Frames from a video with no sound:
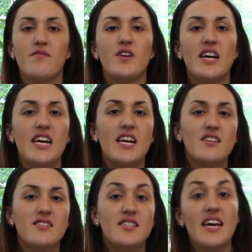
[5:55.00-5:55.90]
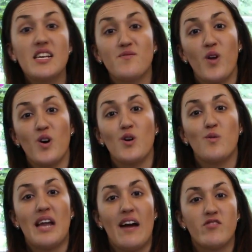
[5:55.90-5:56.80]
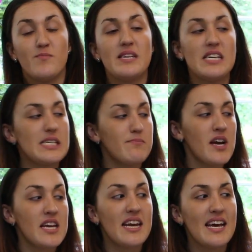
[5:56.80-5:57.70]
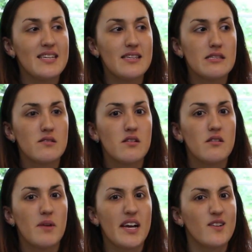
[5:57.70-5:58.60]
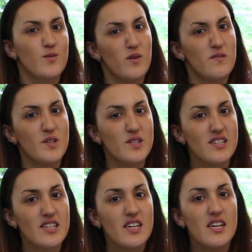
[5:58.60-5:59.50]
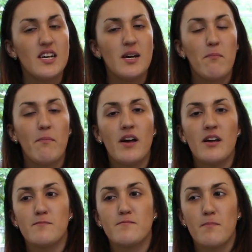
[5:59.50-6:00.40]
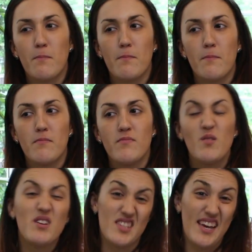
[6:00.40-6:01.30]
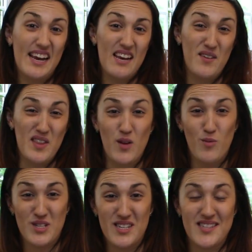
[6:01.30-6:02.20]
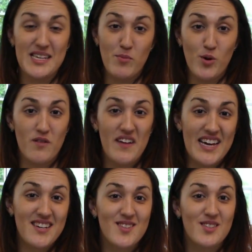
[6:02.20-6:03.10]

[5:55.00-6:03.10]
afraid today's vlog will have to be mine and Ed's minus waffle. But you were saying, Libby, that you wanted to see more of Ed,